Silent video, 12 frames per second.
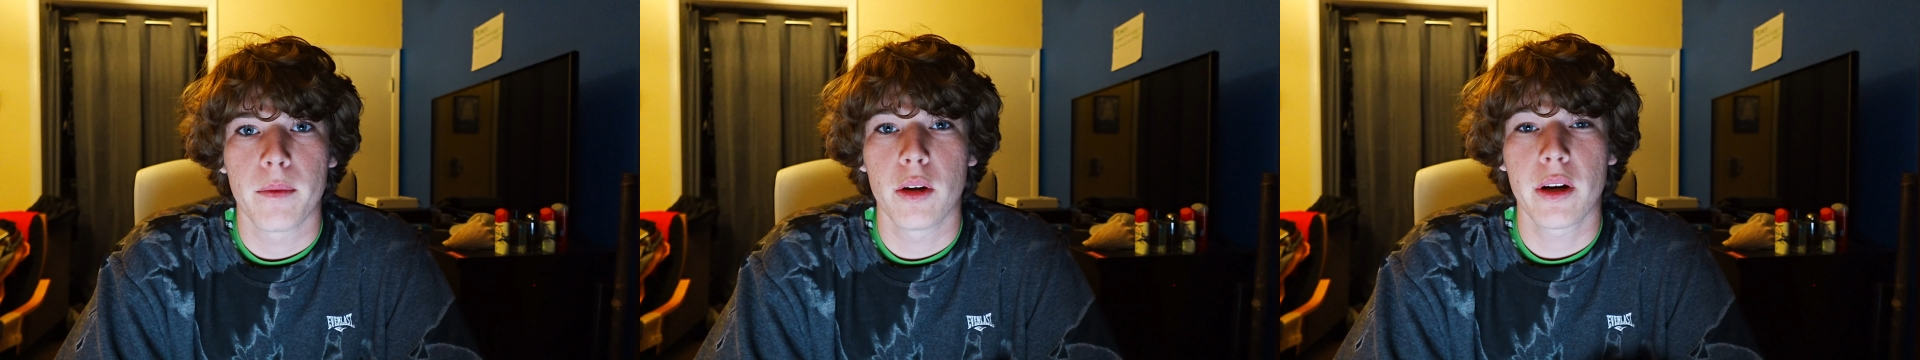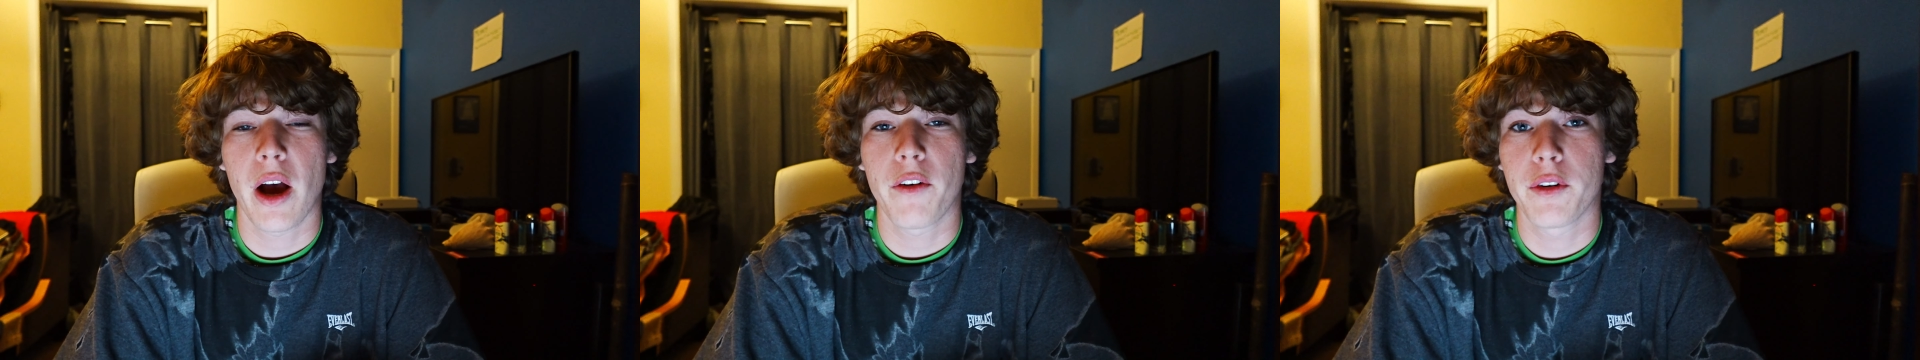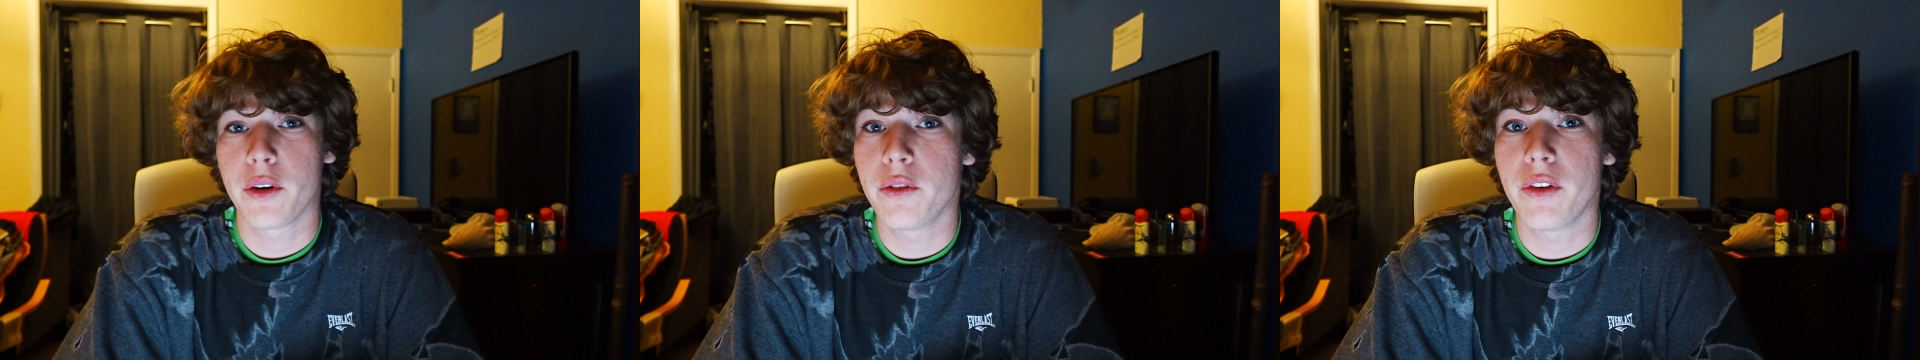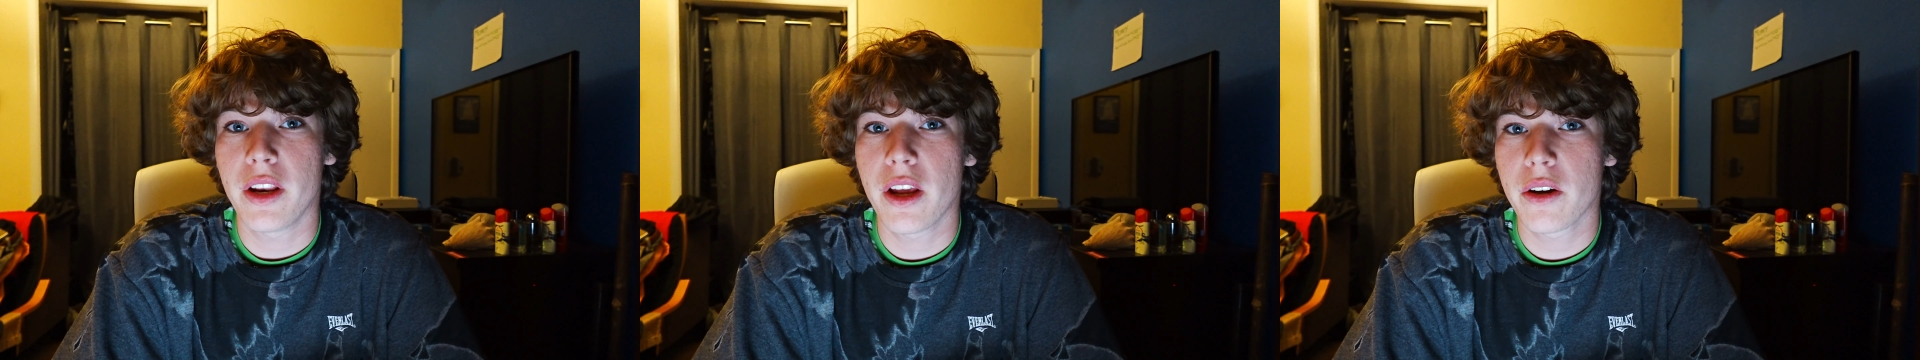Look out for new
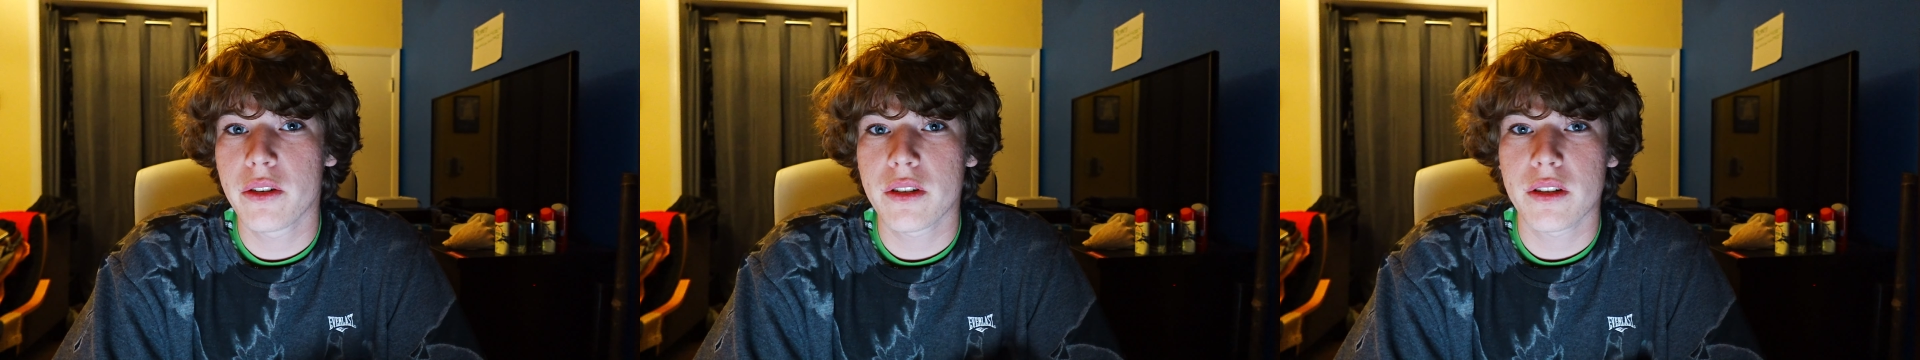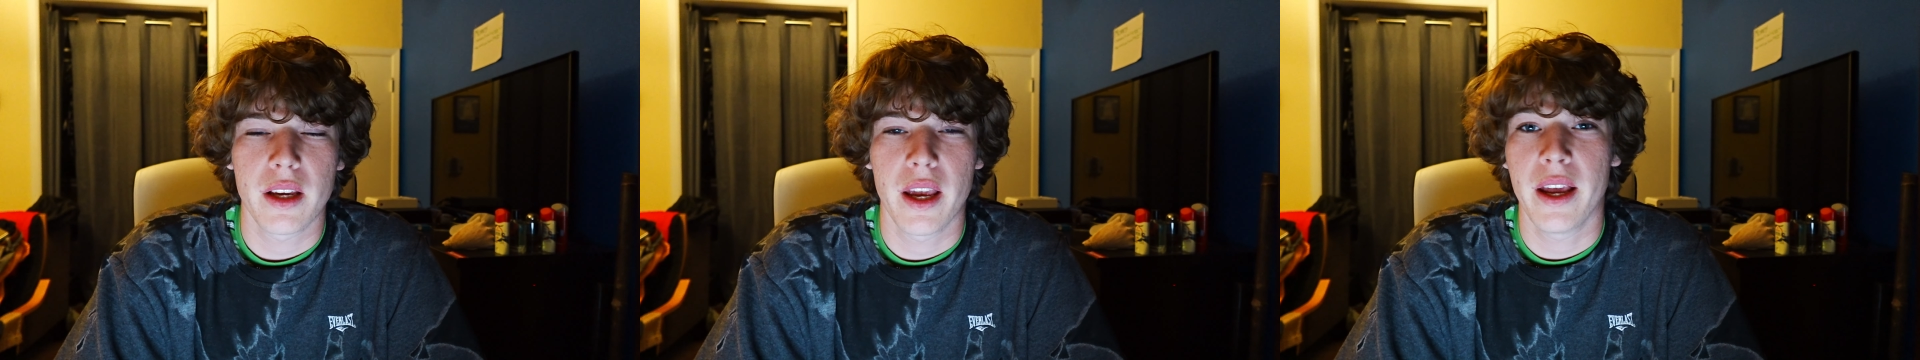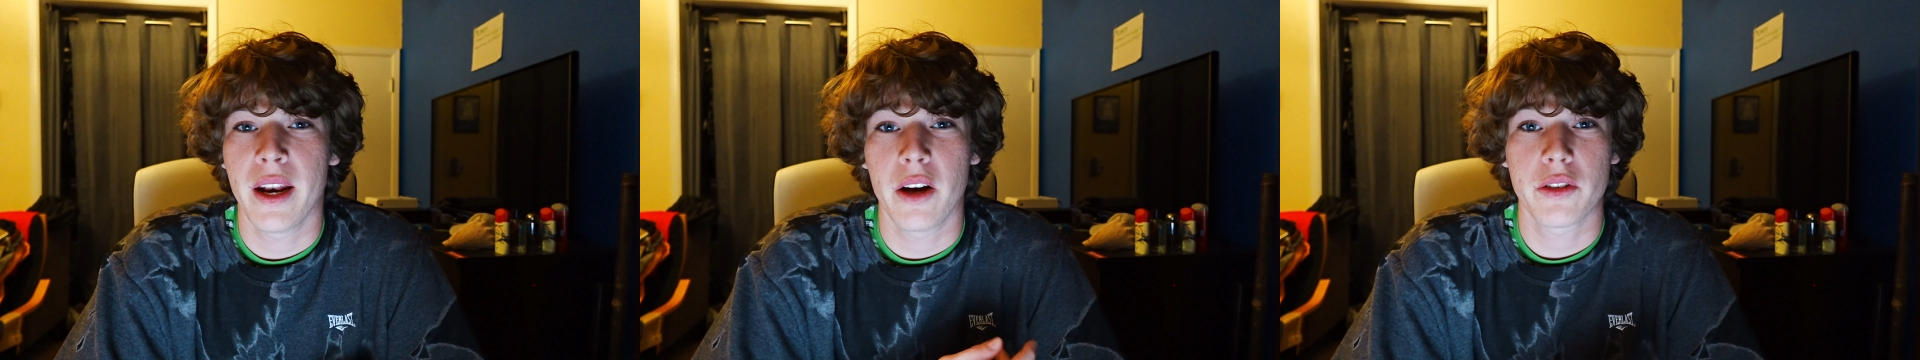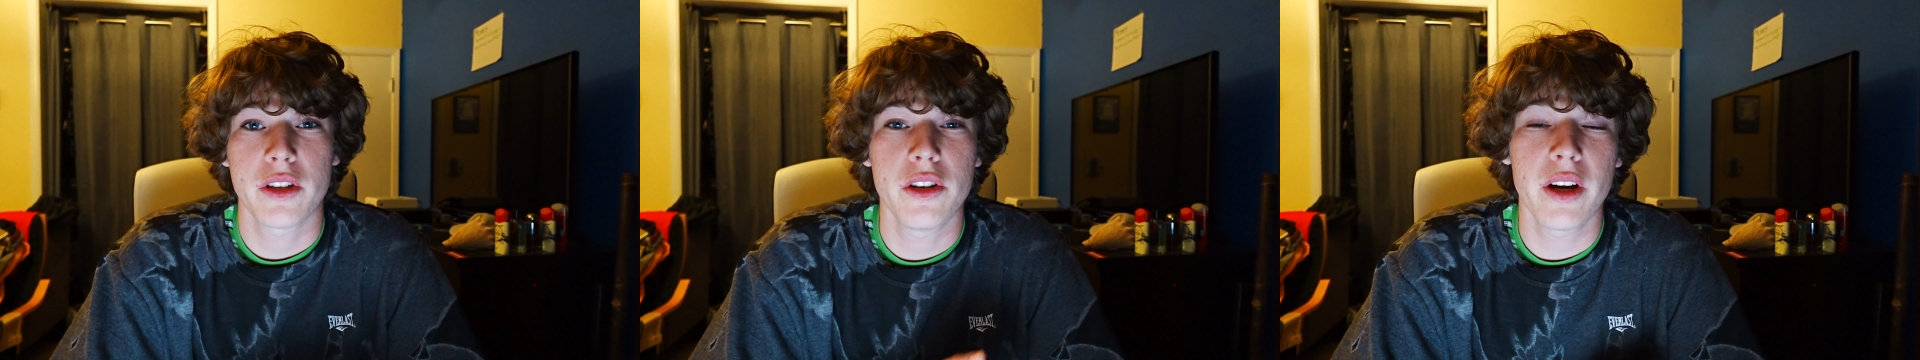videos, and I'll
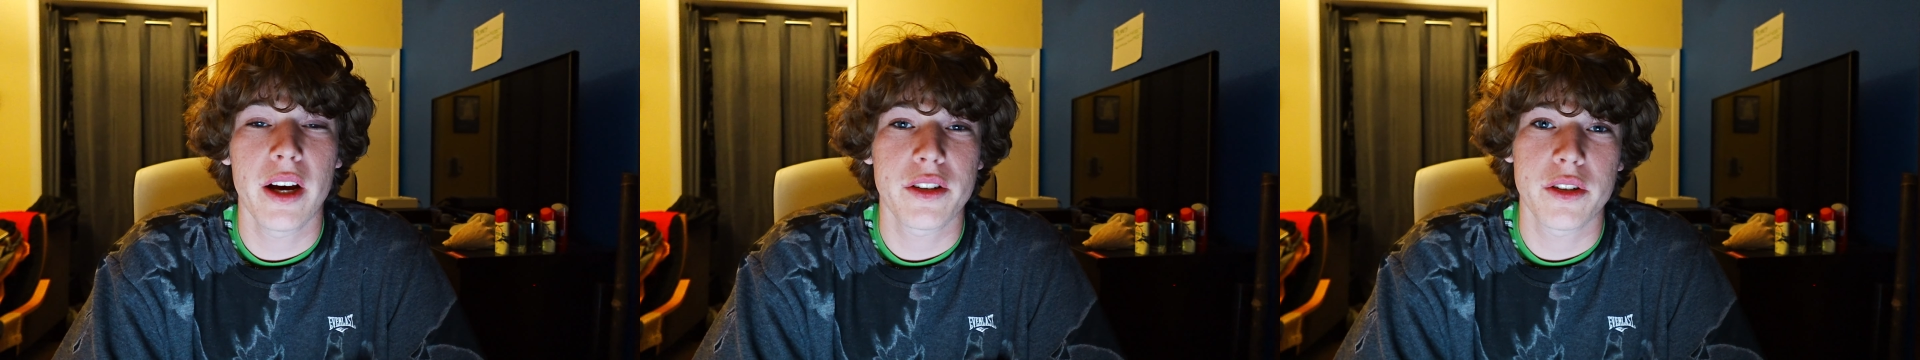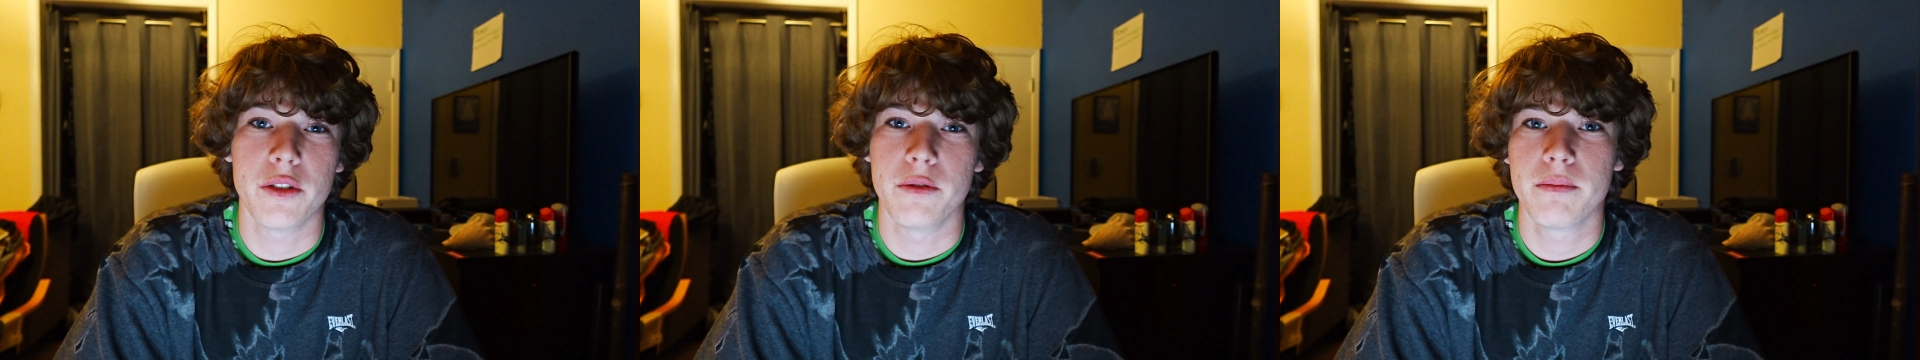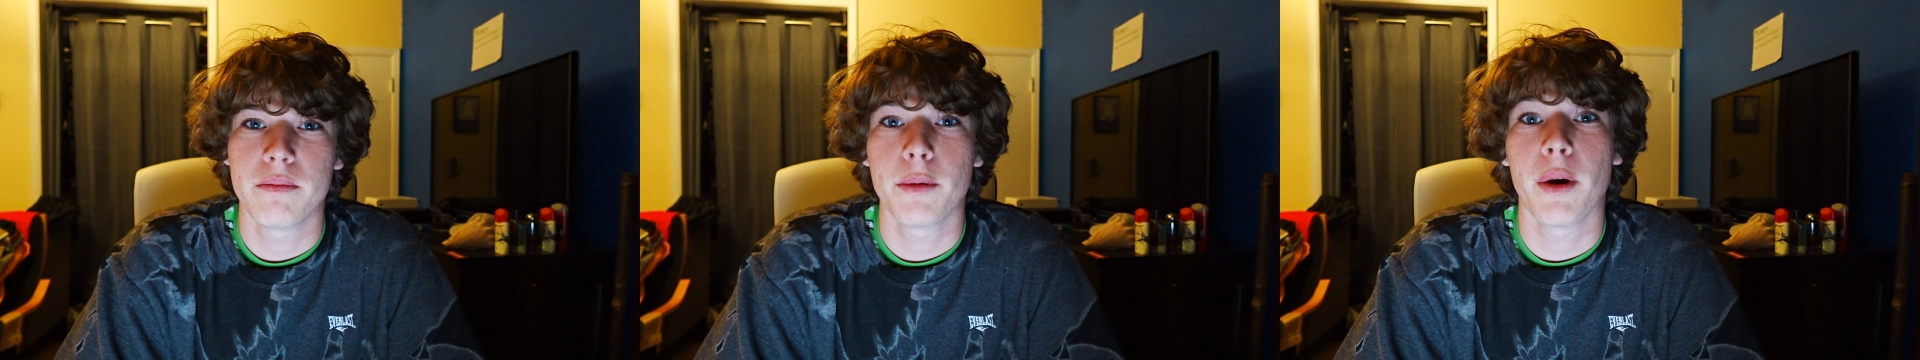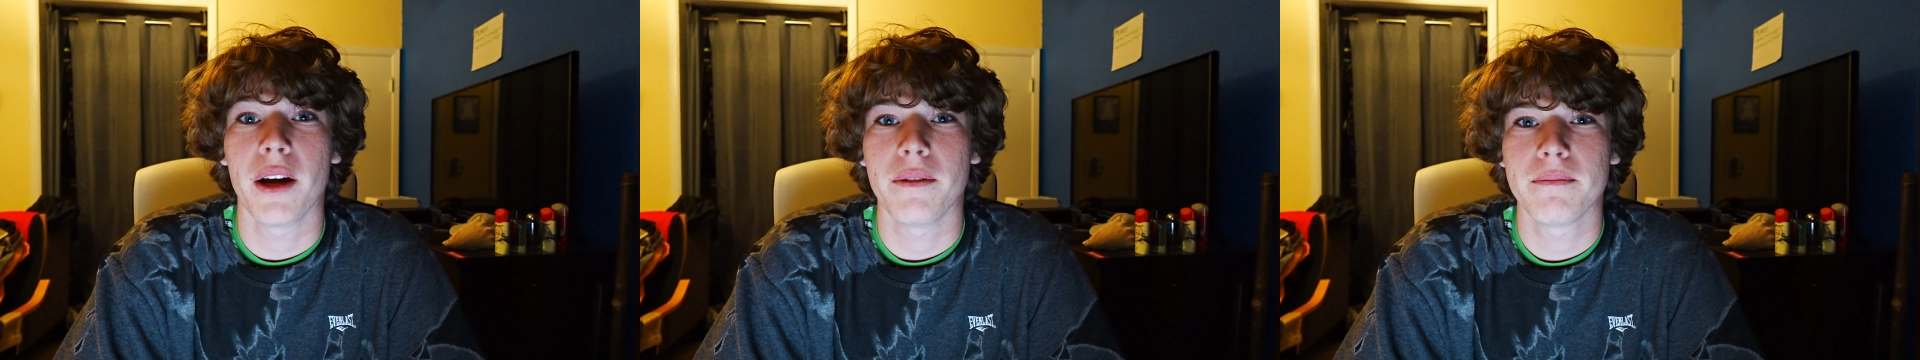see you guys soon.
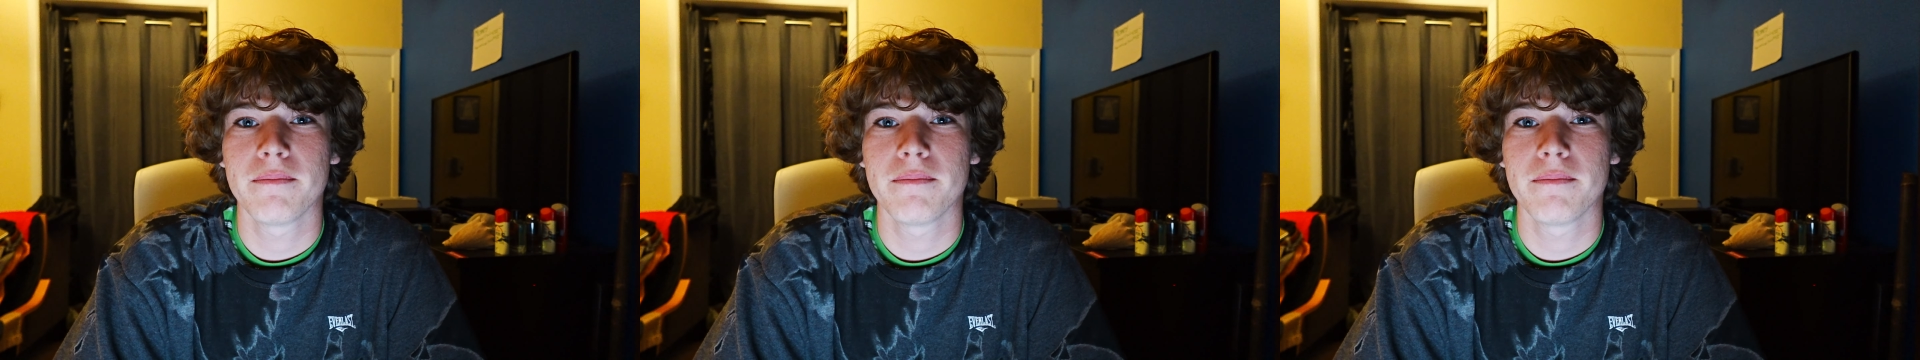Bye-bye.